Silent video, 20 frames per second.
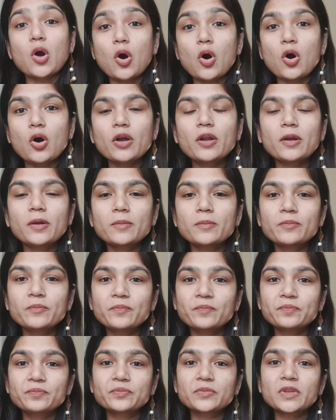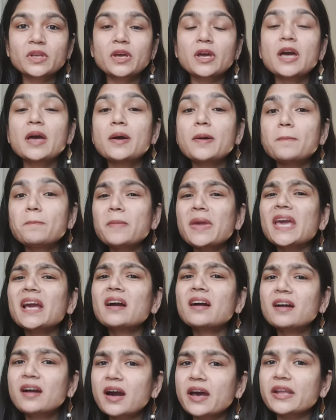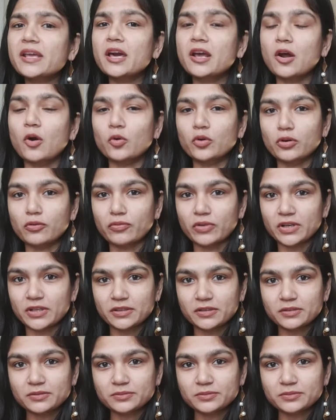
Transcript: or make a career out of it.